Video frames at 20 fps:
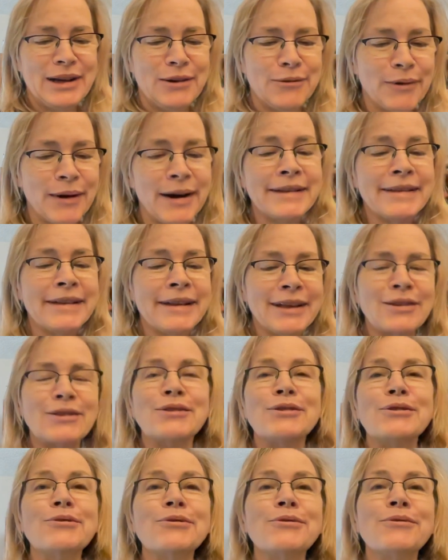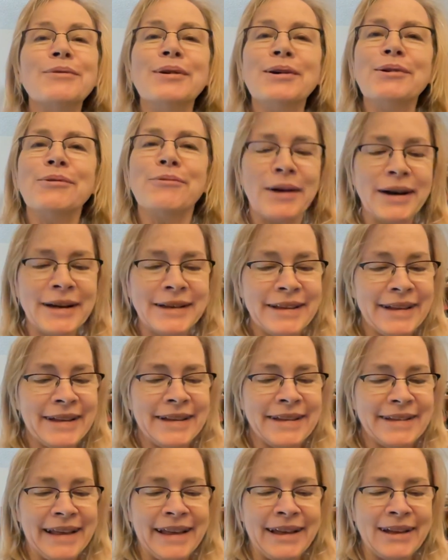Why not you? Why
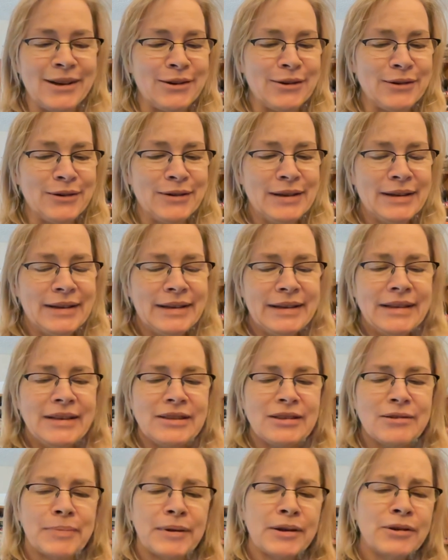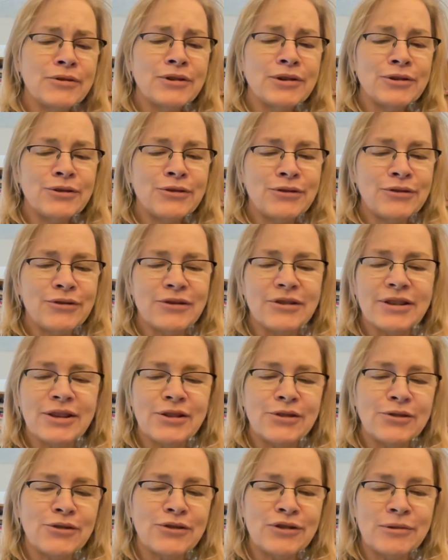not now? The barriers to
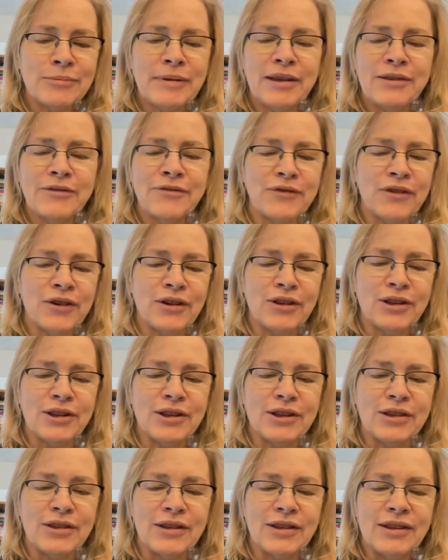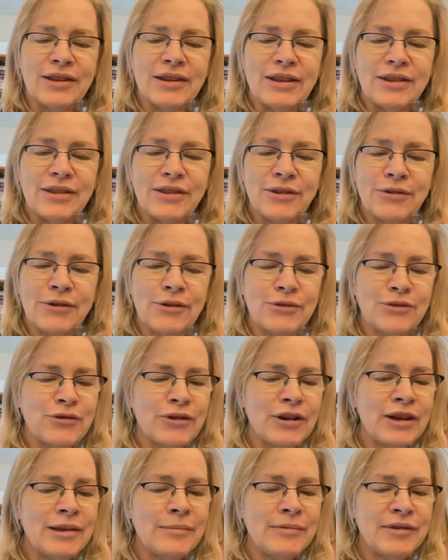leadership have fallen. There are
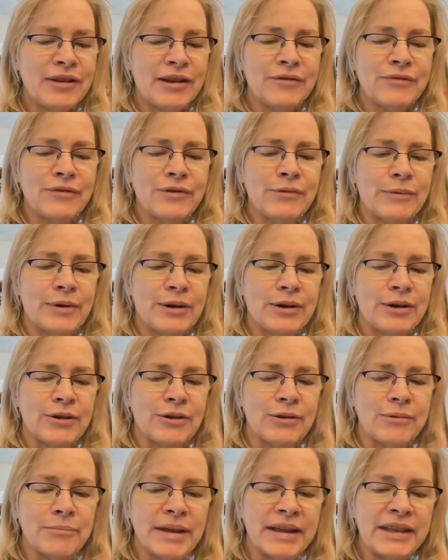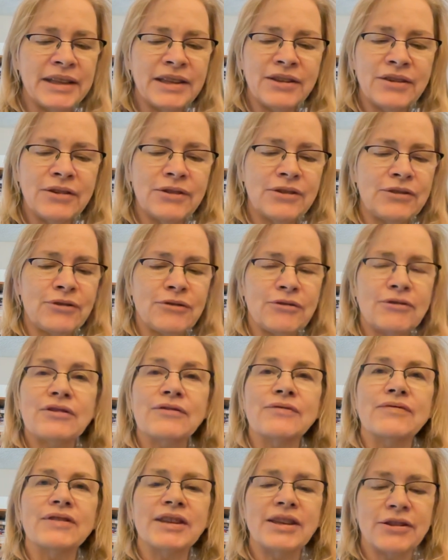tribes everywhere, many in search
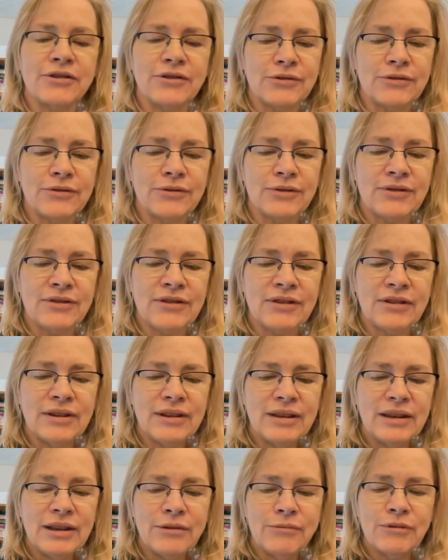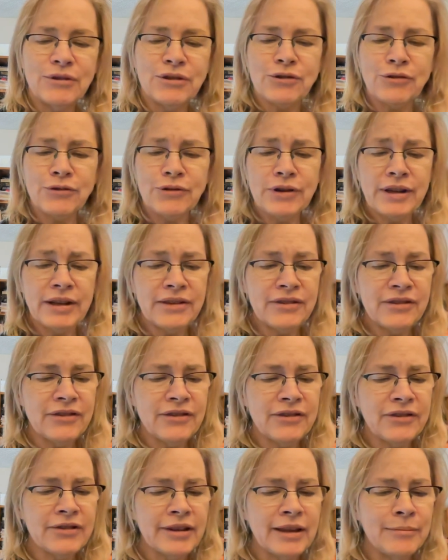of leaders, which creates a
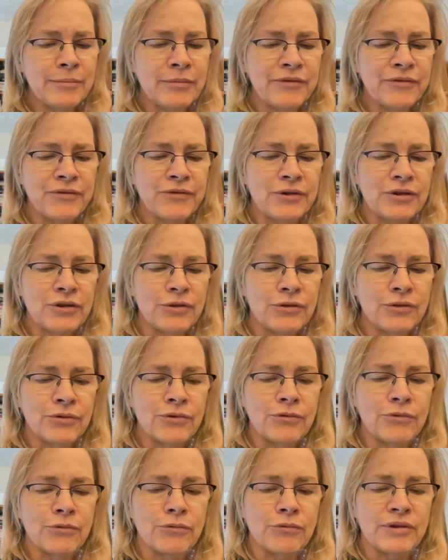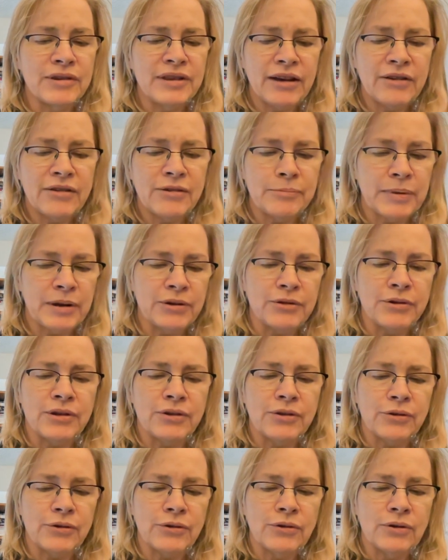dilemma for you without a
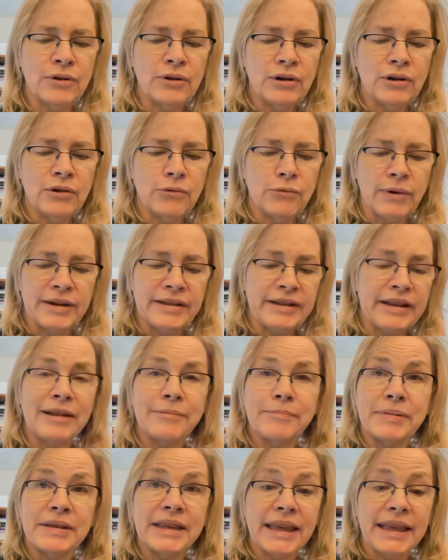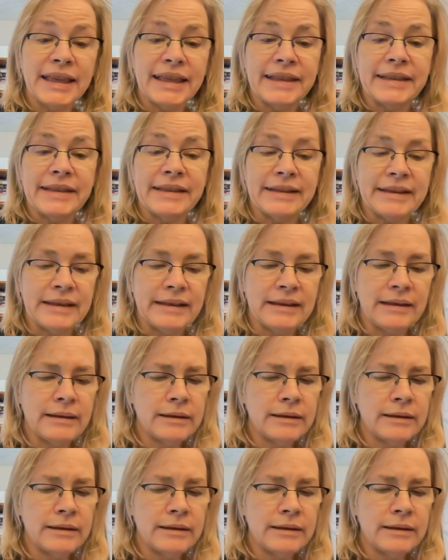barrier. Why not begin?